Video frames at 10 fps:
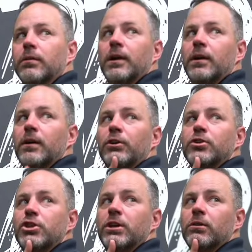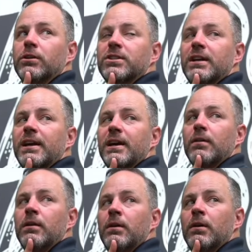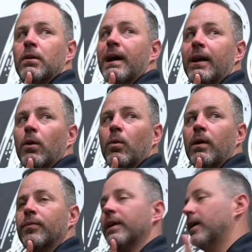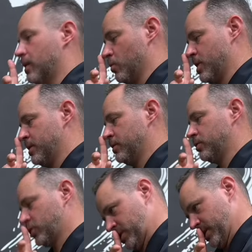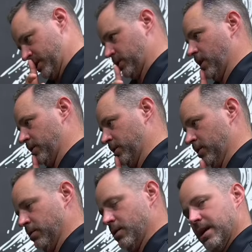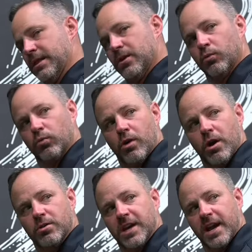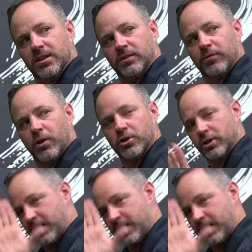there and your chin will stay down. I don't want that. I want your chin tucked and then rotate as far as you